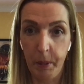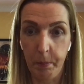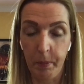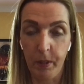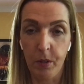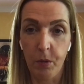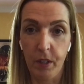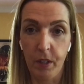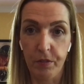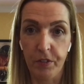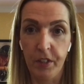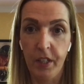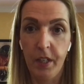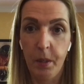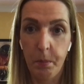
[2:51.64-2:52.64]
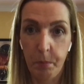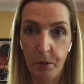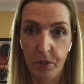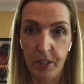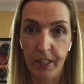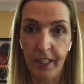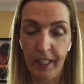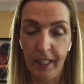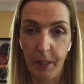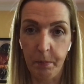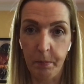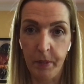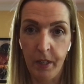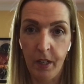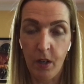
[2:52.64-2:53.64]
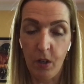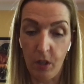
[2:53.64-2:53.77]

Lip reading: people who have put in a claim